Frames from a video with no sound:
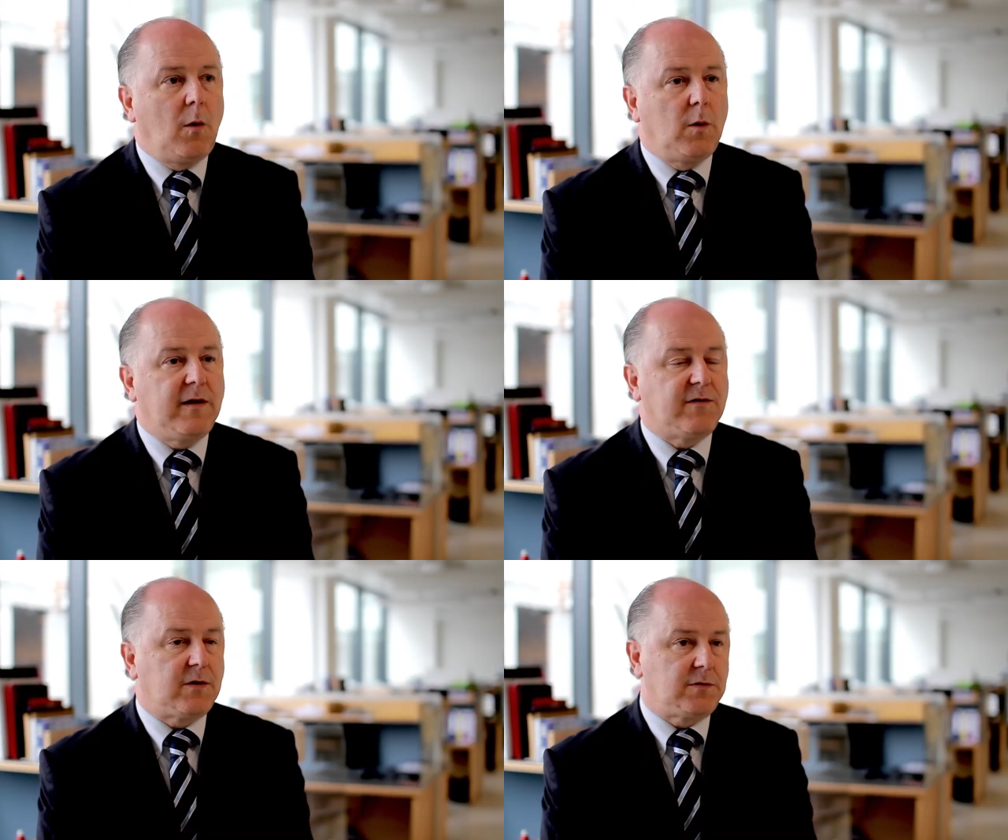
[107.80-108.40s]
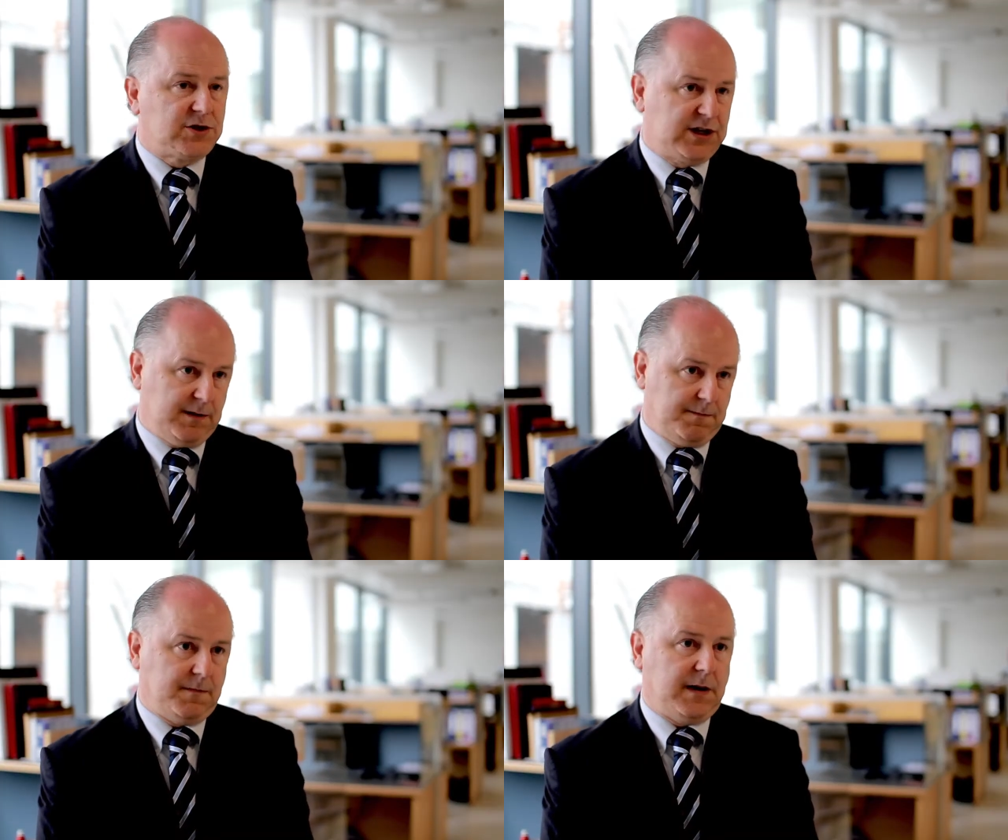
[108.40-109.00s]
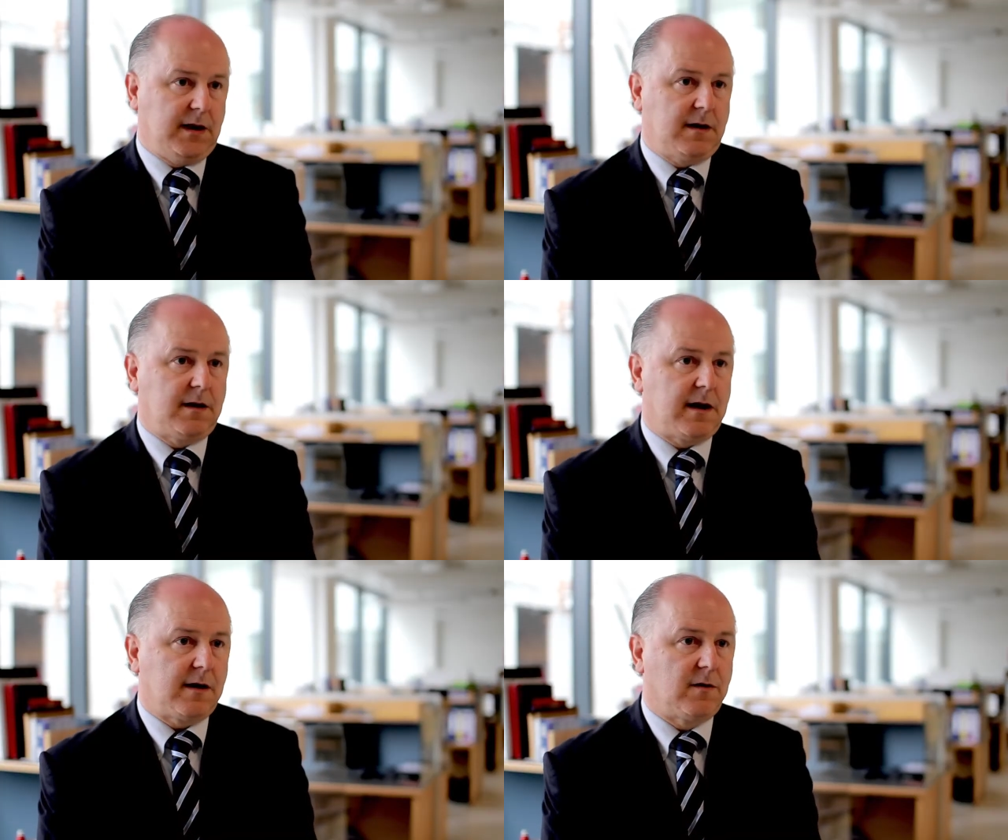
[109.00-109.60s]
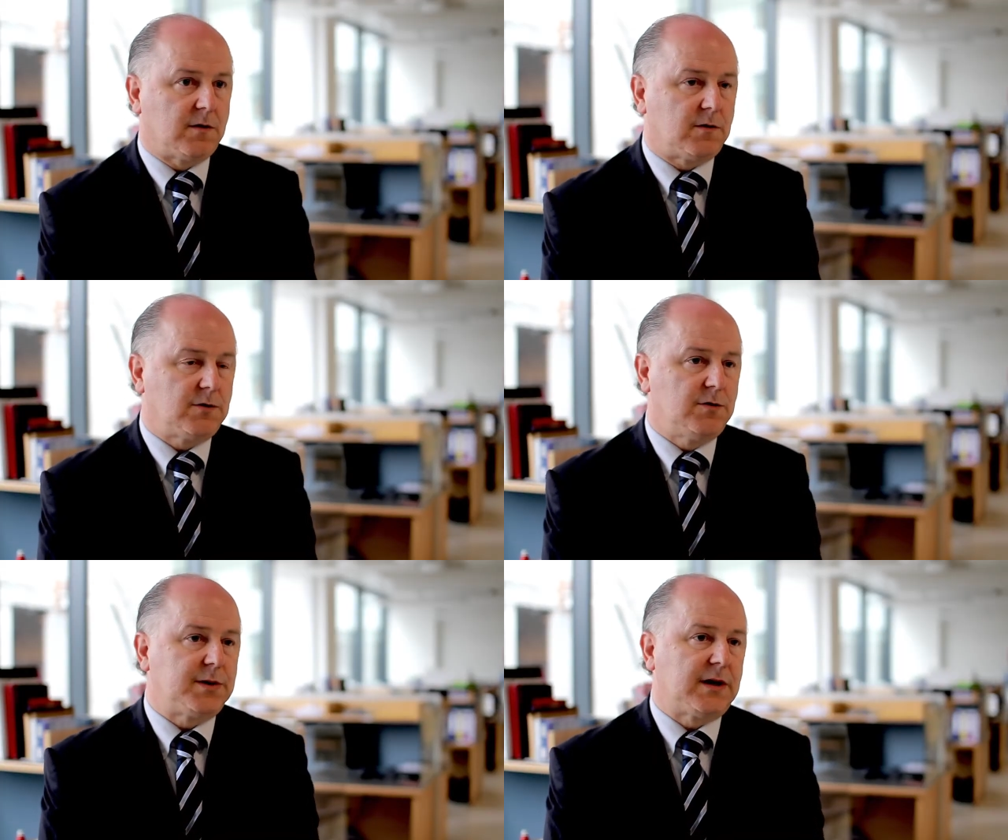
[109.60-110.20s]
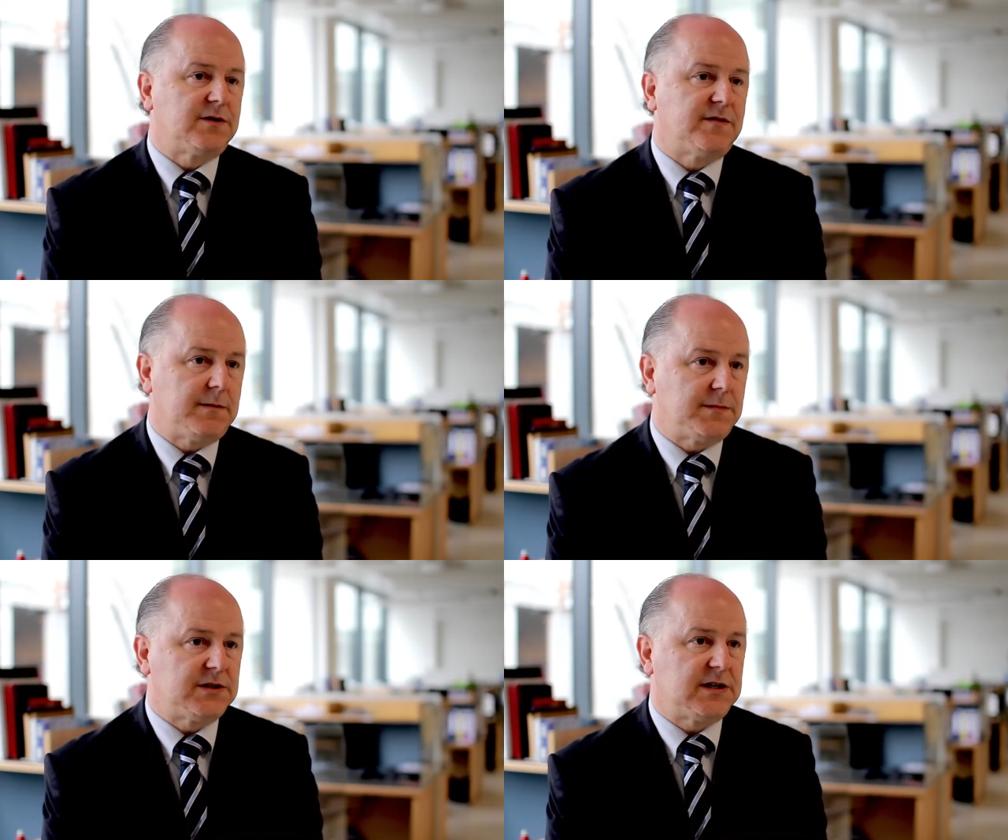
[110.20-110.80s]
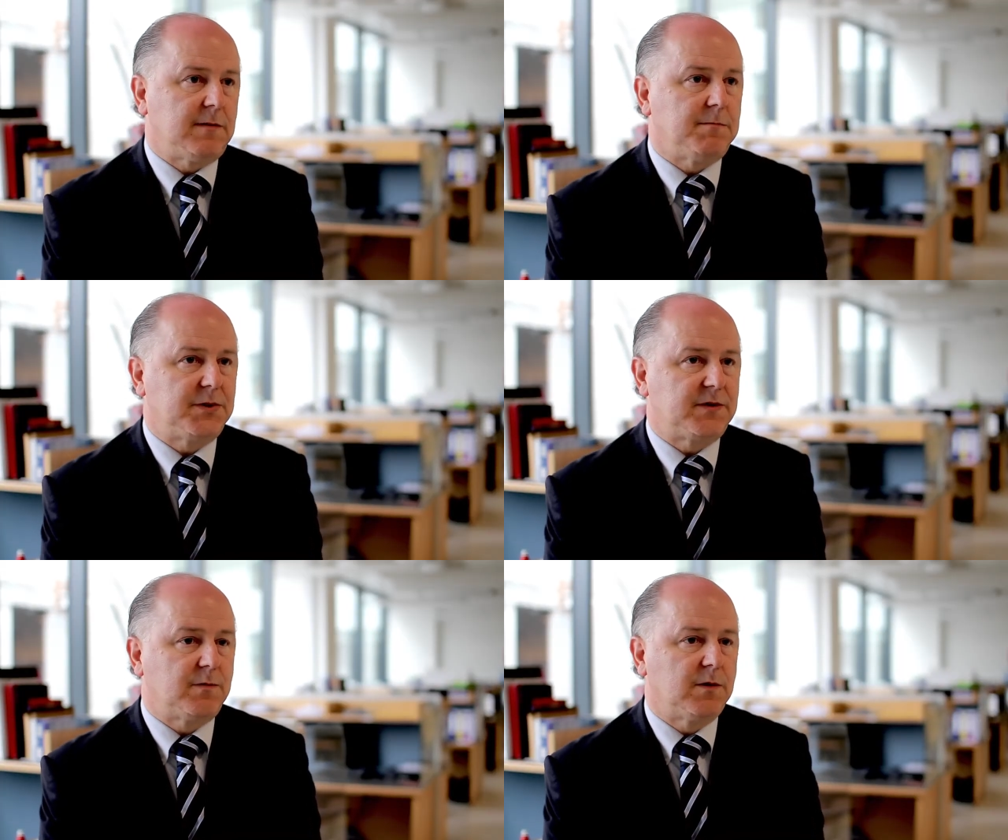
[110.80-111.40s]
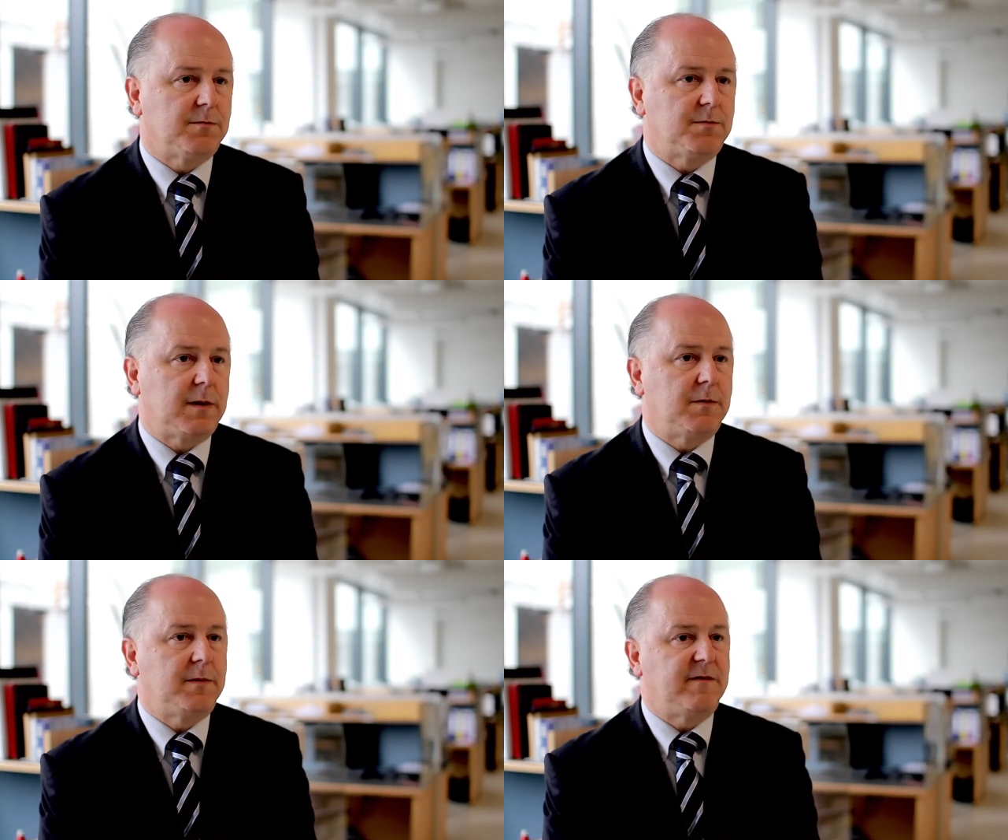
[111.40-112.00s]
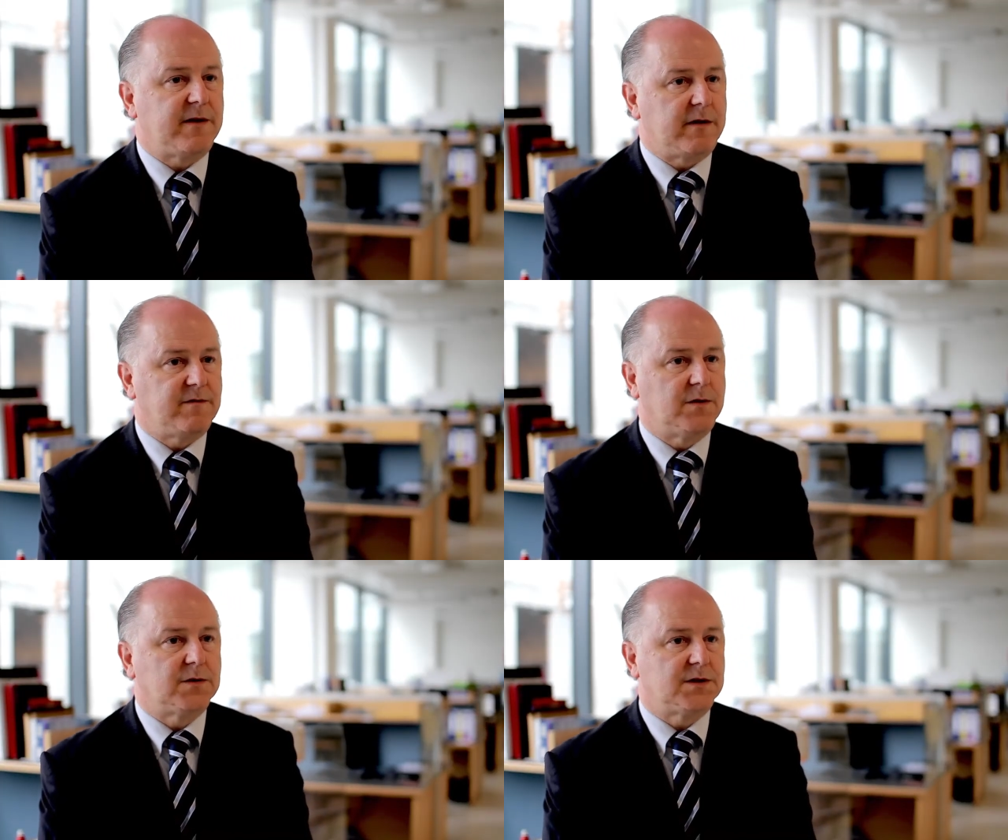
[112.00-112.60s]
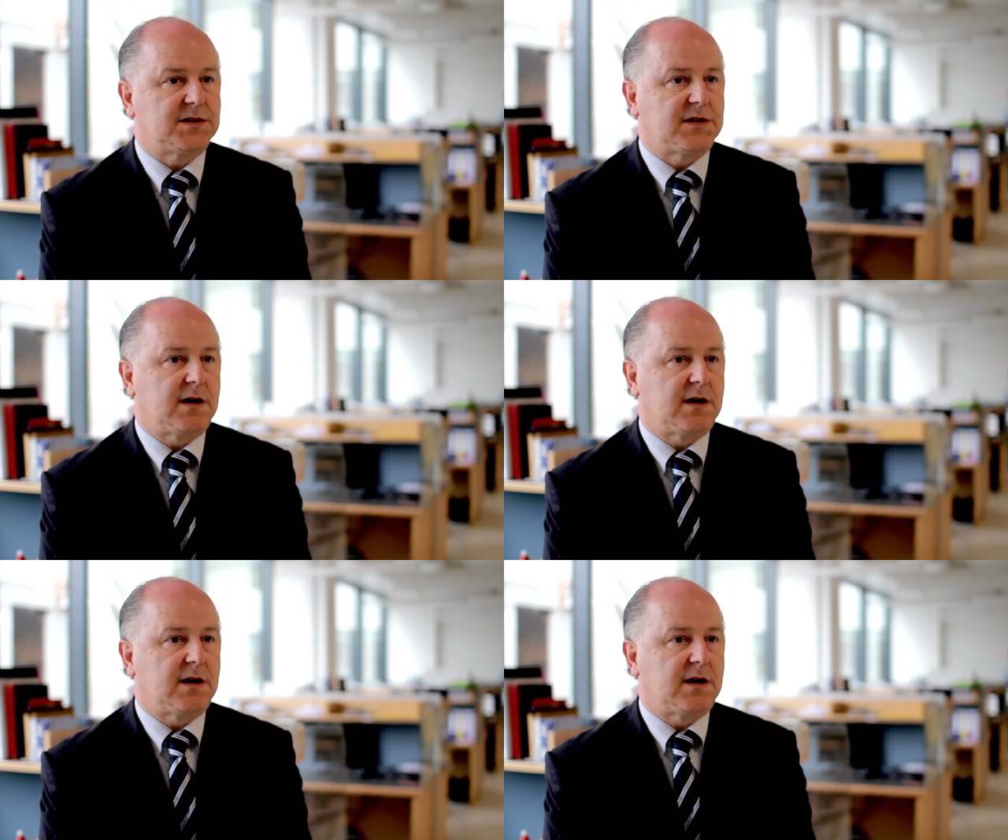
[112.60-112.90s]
we have our own team in Largo, our own new product development team, but we're probably very focused